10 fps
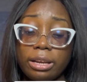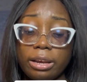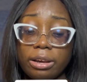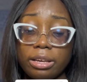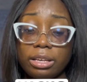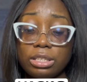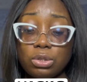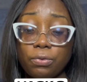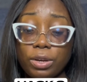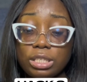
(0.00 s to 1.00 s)
layer is.
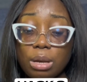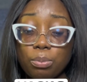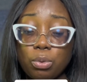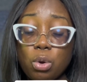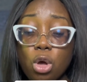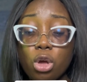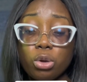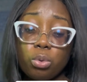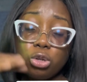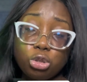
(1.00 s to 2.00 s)
So for example,
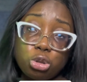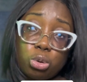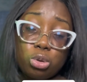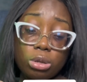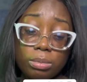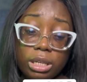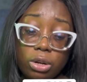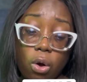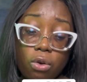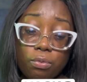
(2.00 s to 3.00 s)
you want to show something
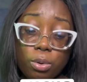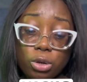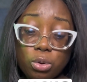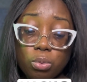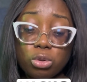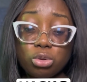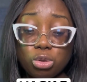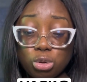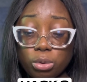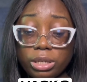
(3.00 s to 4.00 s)
off, but you don't want to
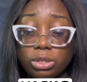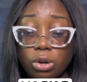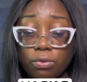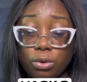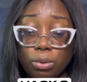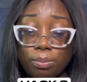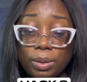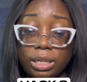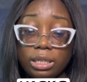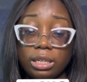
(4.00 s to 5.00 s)
show it off
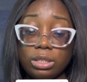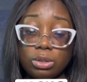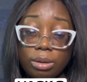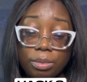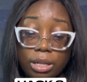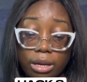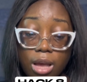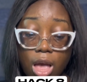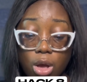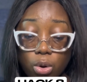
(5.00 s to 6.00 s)
completely. So let me like
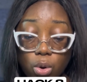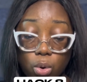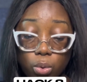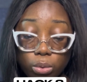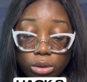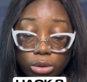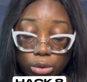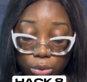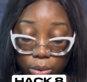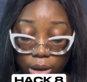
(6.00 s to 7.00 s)
go
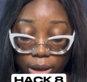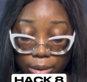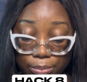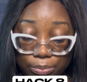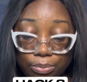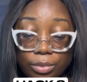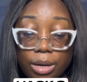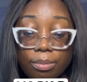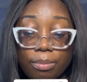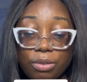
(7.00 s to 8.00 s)
to um
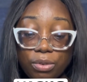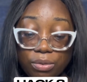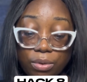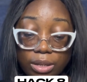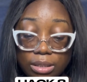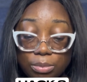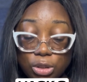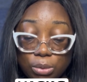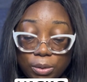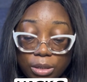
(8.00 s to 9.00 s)
my favorites. Let me
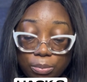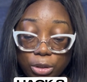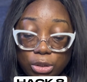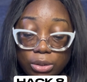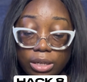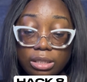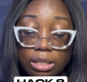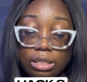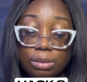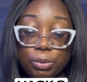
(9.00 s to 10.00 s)
just pick a picture. Let's say
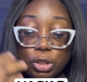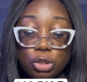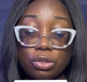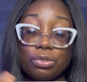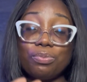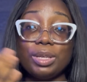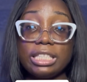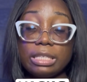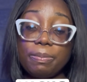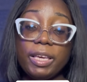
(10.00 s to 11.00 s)
this picture of me
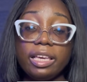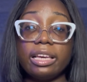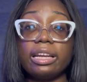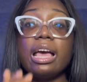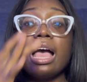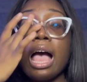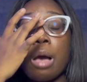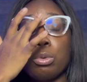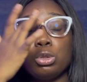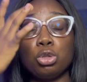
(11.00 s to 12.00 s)
speaking. I
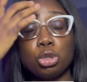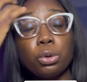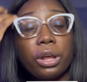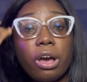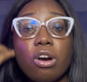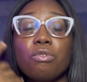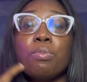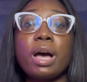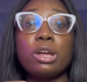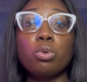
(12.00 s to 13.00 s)
want to show it off,
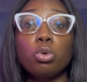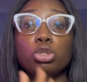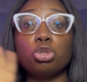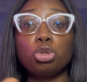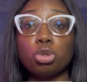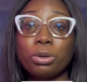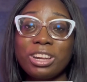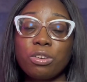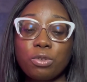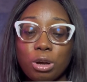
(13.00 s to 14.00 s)
but I don't want to show it
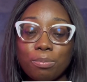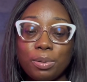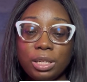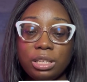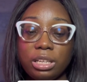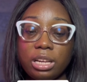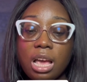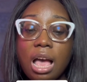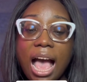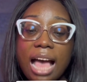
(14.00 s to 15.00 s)
off completely.
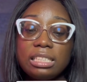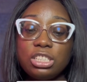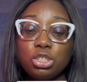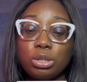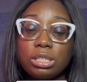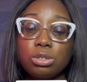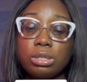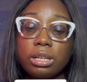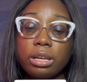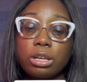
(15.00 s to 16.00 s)
Adding a
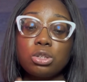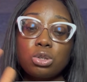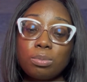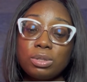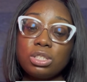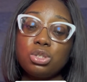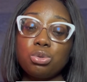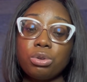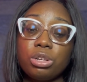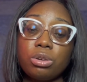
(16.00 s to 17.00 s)
translucent layer, just come to these
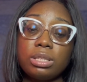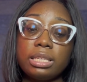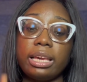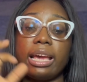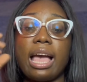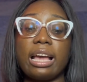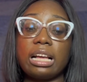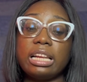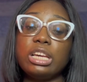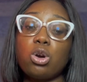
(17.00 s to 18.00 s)
three dots here and
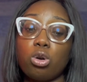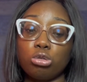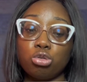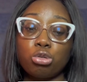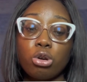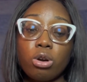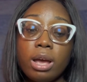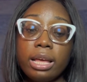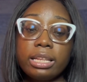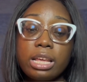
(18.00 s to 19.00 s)
click on draw.
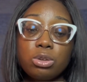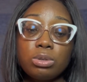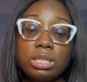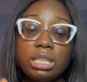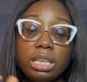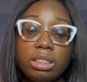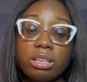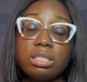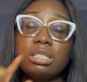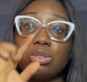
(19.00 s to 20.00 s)
Then you see
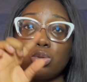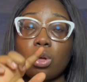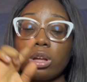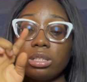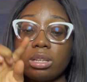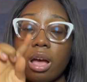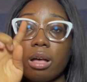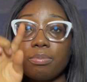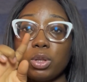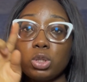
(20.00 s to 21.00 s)
this third
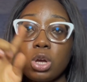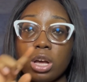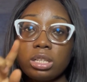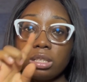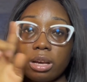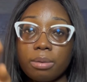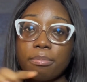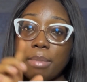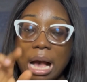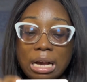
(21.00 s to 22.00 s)
um the third
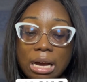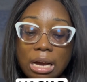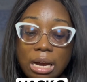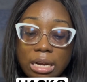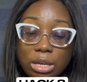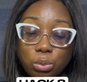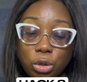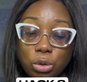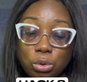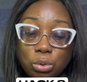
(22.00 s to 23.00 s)
um, marker. That's what
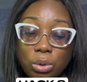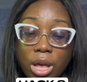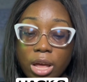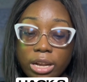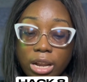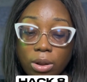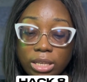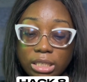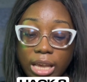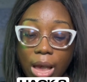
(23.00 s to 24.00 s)
you do. Now
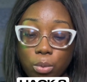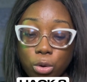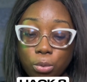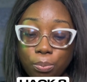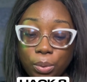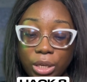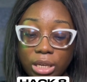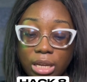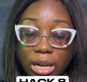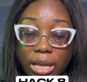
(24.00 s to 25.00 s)
let's say I want to pick
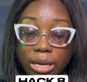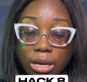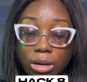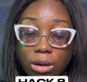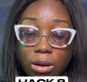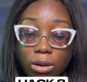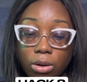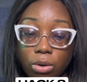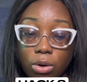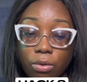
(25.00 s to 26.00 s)
like a
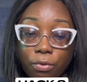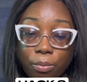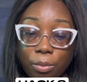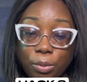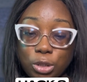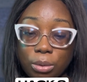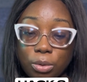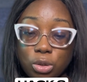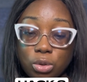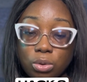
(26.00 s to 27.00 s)
color from the picture. I'm
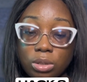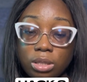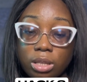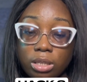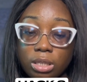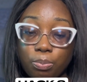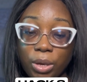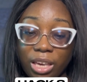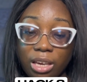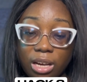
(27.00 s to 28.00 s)
going to use this
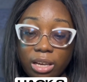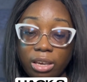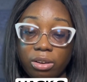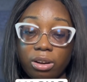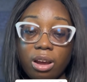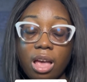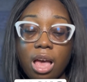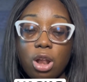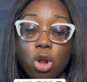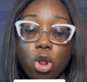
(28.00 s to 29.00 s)
pink here,
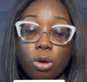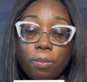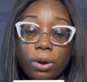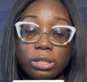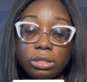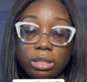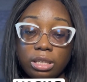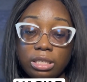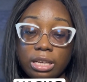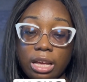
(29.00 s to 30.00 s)
long press on
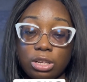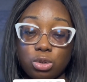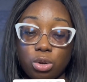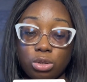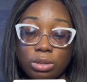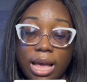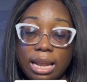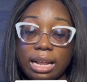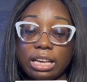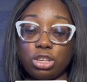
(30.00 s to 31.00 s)
it, and it's going to add
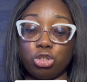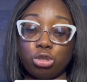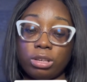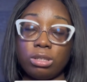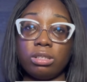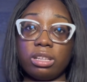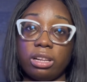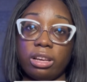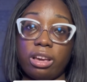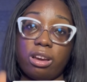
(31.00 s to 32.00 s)
like a translucent
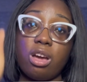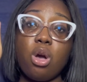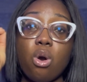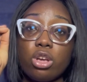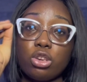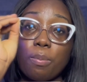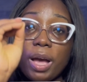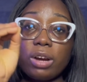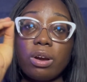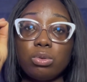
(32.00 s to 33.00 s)
layer. Your
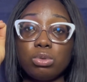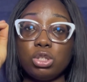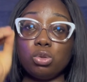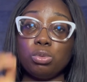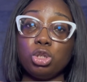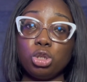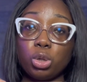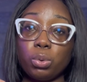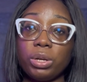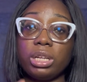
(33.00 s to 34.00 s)
background will still be
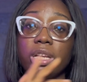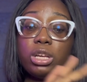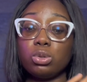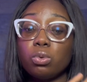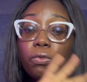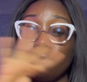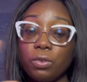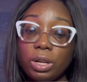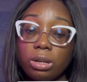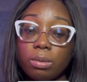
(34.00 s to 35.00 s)
showing. It won't
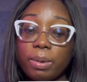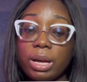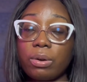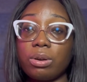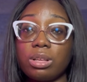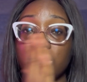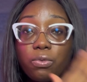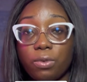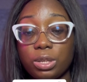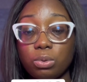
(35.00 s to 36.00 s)
fill the background. It's the
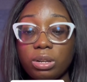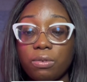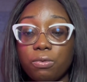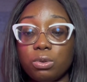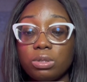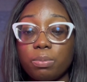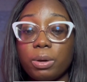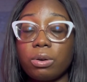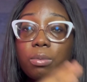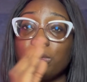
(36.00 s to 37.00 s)
first one that fills the
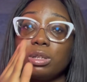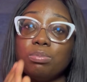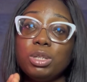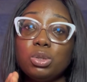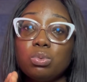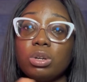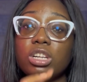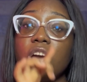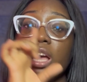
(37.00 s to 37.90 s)
background, but the middle one